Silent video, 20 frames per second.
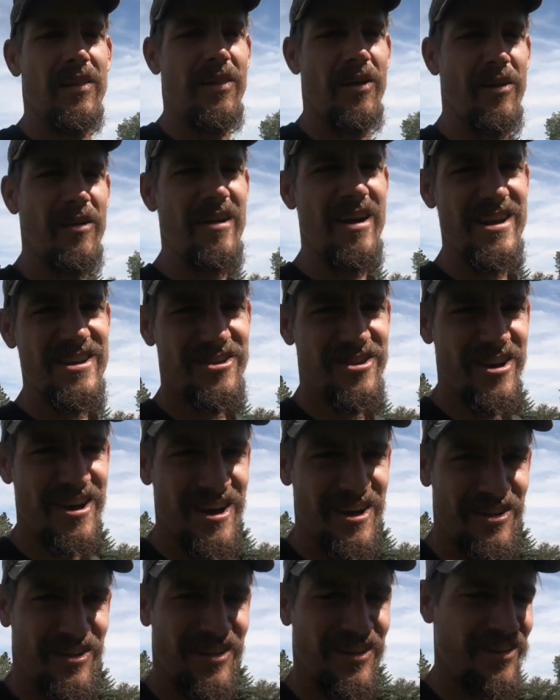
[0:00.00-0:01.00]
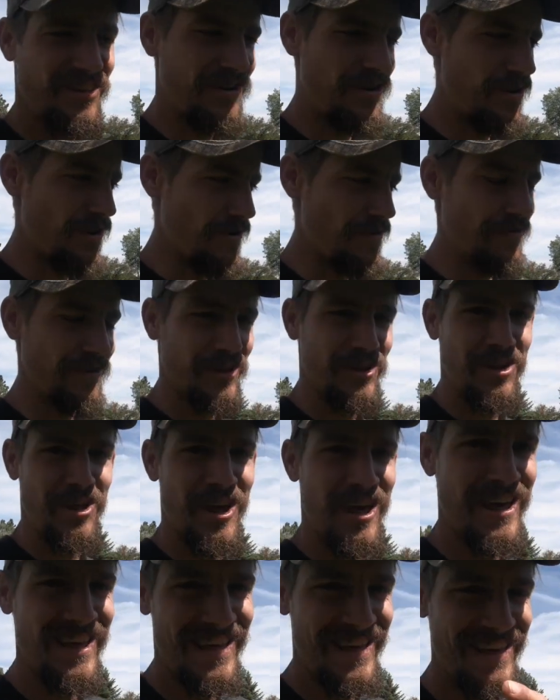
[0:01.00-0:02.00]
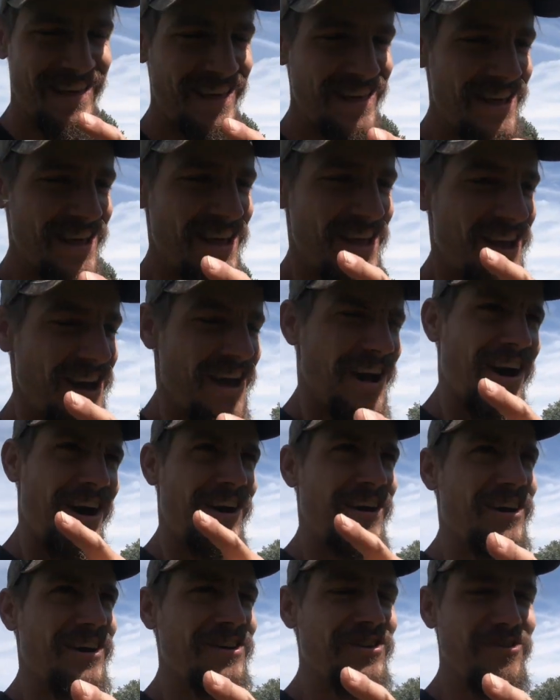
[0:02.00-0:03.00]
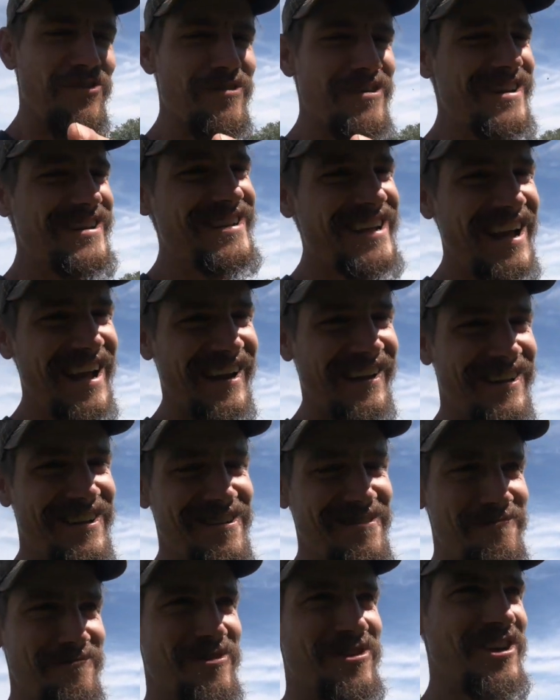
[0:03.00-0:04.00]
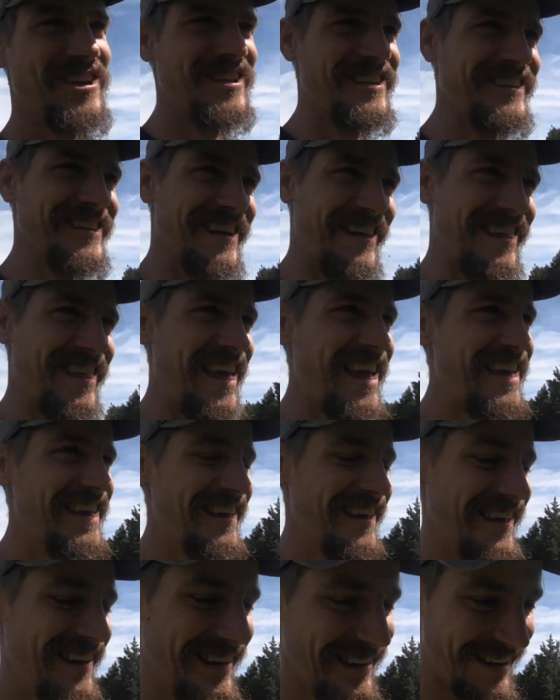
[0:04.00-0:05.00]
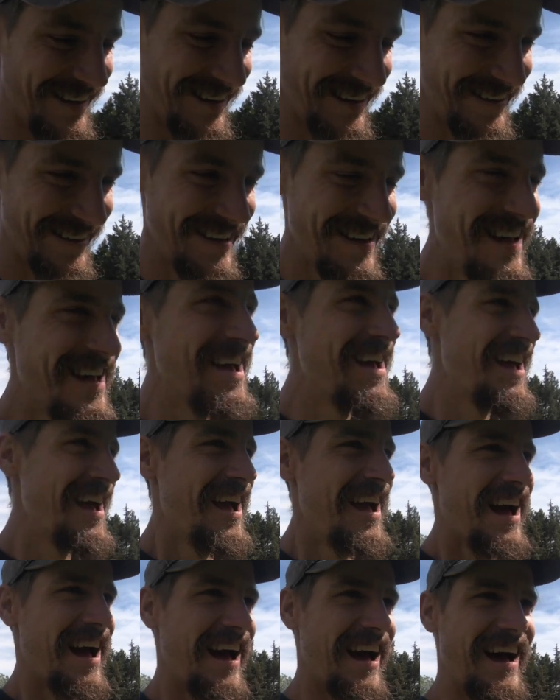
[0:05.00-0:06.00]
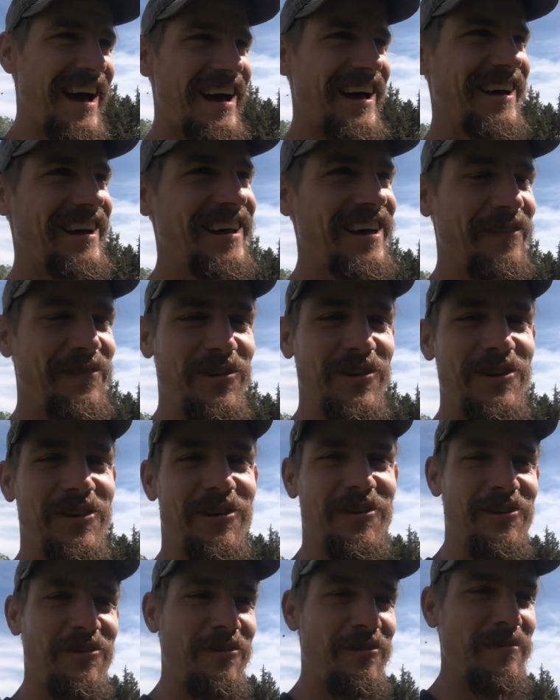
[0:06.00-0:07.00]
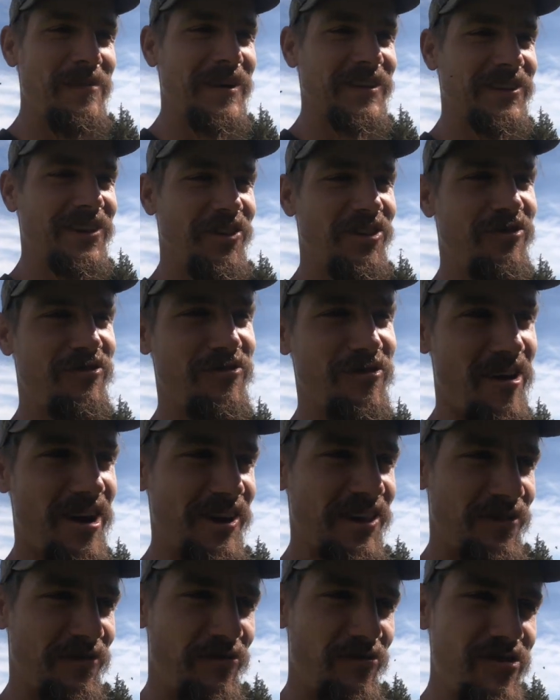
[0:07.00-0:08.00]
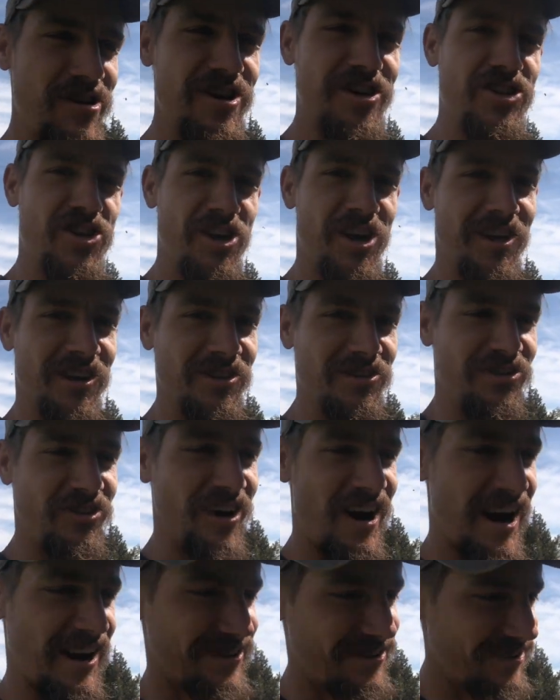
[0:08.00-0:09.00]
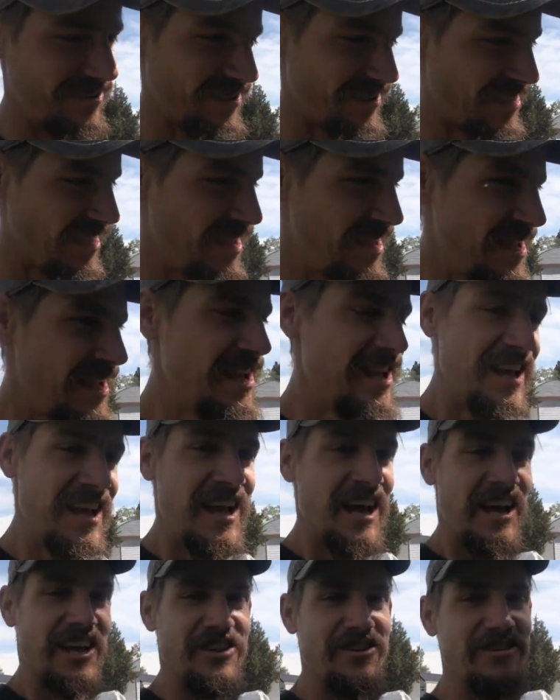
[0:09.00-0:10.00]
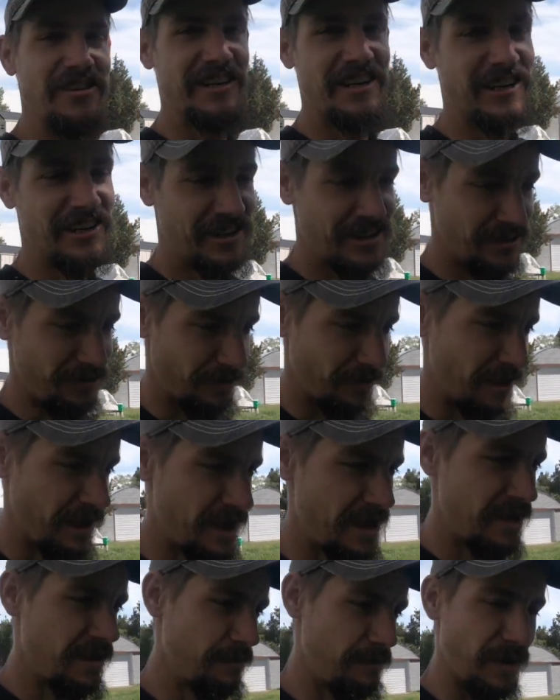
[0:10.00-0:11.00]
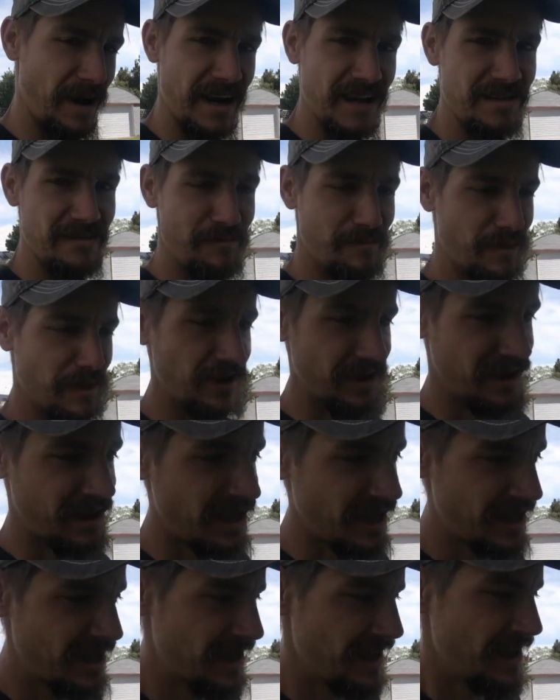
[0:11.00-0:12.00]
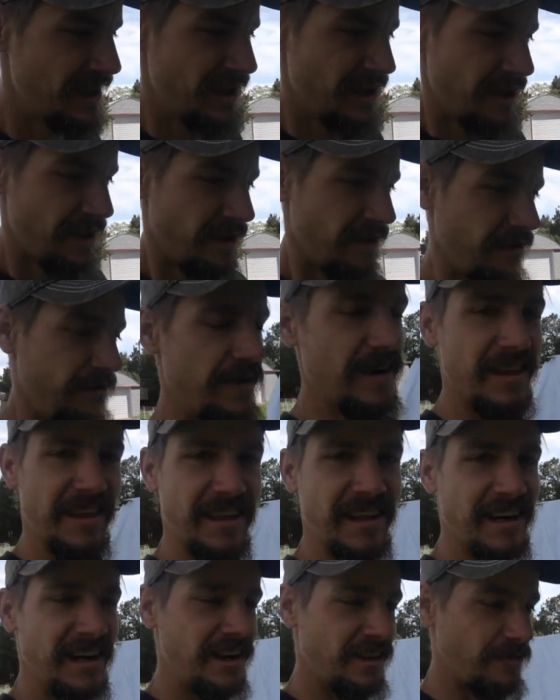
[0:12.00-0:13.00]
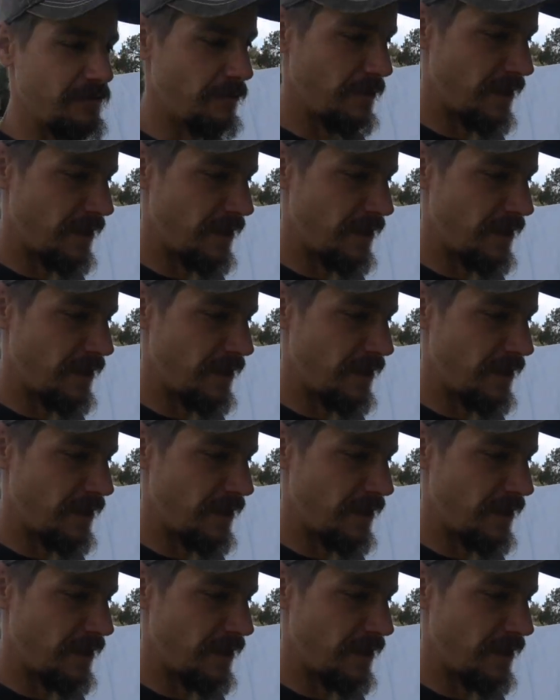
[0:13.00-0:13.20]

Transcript: All right, John Suscovich, you're a dadgum genius. If you don't know about the stress-free chicken tractors, you need to buy the book, visit his